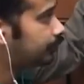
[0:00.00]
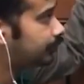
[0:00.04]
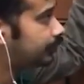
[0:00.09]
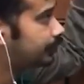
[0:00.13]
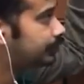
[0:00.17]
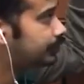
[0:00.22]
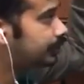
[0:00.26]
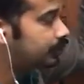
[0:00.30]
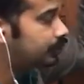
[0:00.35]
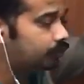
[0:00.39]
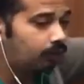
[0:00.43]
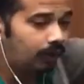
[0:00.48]

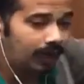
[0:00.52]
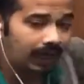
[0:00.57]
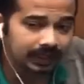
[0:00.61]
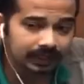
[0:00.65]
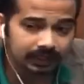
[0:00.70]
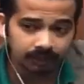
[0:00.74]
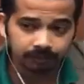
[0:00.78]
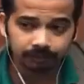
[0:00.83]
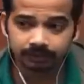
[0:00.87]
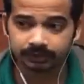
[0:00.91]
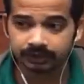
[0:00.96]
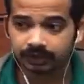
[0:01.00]
position, y
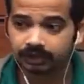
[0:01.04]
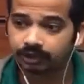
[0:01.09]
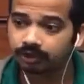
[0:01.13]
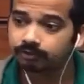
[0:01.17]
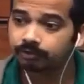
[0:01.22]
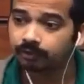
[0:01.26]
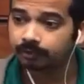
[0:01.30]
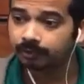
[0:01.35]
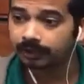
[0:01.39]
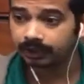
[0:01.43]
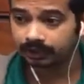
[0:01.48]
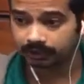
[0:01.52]
component of
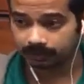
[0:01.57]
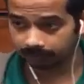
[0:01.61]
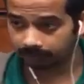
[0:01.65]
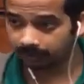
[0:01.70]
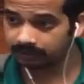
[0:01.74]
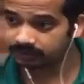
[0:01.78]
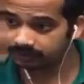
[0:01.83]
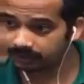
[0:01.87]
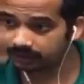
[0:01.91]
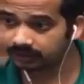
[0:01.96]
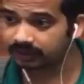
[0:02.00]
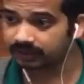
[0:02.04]
momentum.
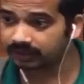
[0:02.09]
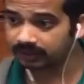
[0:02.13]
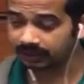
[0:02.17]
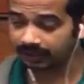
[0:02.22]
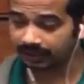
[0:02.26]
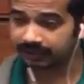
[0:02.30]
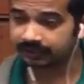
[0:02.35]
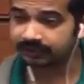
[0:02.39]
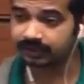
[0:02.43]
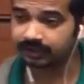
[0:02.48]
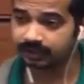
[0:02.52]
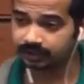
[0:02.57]
Uncertainty
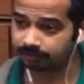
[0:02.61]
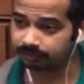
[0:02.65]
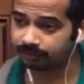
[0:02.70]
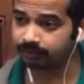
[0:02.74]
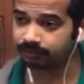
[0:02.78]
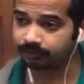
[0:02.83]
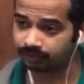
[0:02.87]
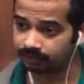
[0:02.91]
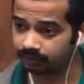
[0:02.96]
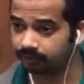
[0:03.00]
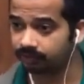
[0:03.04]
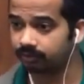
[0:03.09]
exists
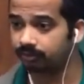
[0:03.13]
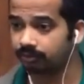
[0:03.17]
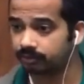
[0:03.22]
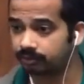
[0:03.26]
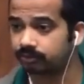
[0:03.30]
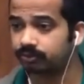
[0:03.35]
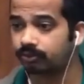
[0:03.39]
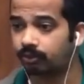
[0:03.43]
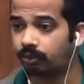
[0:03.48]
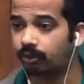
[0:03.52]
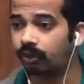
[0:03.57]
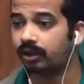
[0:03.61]
between those
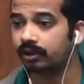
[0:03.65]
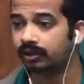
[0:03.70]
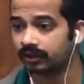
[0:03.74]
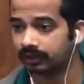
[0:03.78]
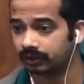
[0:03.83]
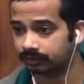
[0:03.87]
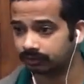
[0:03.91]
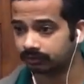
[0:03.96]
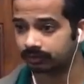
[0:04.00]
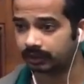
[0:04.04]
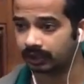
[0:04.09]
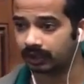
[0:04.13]

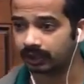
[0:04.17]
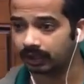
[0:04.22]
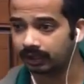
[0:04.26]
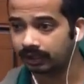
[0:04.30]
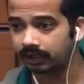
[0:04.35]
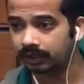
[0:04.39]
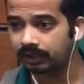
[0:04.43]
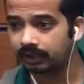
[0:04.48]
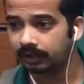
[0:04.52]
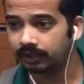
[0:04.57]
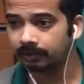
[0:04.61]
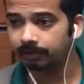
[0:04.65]
coordinates, okay,
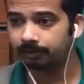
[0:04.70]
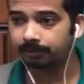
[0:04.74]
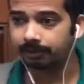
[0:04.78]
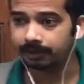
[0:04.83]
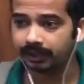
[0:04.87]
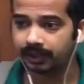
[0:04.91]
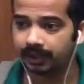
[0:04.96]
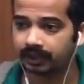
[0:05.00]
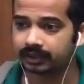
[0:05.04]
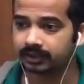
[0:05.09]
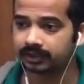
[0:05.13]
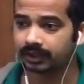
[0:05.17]

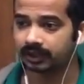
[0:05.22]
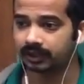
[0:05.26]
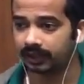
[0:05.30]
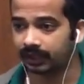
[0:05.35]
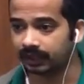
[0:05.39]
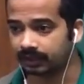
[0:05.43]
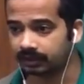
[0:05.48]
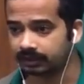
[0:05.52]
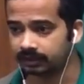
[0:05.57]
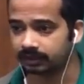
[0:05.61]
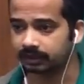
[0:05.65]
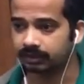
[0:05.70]
px and
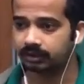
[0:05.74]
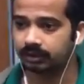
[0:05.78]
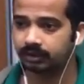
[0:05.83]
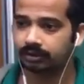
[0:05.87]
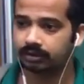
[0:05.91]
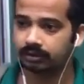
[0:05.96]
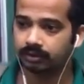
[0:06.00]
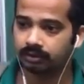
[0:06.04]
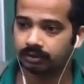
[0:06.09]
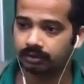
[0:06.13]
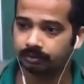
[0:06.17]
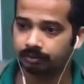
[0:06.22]
x,
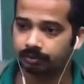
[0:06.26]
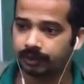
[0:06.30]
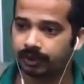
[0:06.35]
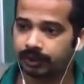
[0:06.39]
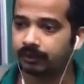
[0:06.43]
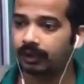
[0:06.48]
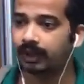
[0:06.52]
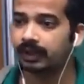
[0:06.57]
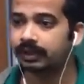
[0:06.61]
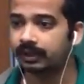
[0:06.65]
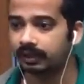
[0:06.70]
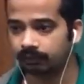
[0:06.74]
py
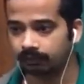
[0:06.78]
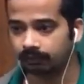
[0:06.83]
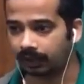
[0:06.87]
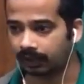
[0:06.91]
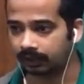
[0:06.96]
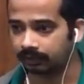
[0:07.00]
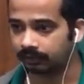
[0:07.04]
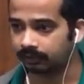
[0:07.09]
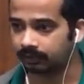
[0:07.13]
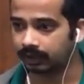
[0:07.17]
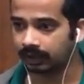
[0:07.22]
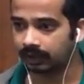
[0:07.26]
and
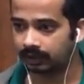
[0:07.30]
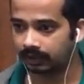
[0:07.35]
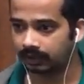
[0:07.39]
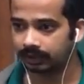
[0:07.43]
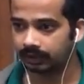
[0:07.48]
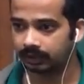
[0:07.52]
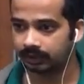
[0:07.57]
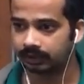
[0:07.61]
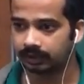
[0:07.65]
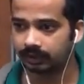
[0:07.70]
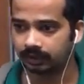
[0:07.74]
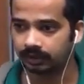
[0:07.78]
y, okay.
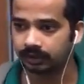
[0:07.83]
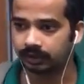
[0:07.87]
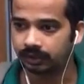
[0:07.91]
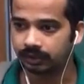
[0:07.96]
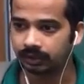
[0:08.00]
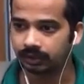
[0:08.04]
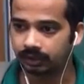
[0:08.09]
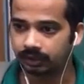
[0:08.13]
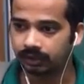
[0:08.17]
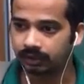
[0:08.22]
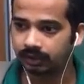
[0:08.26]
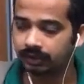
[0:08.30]

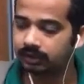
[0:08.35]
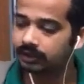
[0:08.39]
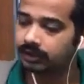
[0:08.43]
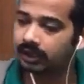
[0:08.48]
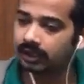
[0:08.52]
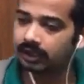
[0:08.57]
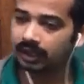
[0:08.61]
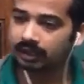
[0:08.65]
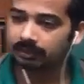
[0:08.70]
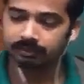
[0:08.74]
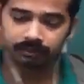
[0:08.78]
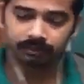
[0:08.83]
Here
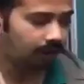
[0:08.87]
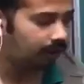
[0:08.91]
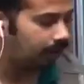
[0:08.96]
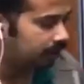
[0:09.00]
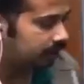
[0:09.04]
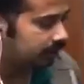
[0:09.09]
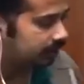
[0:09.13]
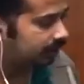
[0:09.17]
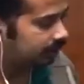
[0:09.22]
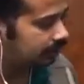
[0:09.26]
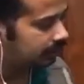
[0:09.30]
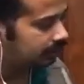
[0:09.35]
I am
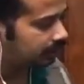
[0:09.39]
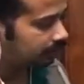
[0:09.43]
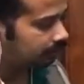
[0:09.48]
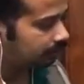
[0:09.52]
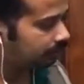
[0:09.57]
not thinking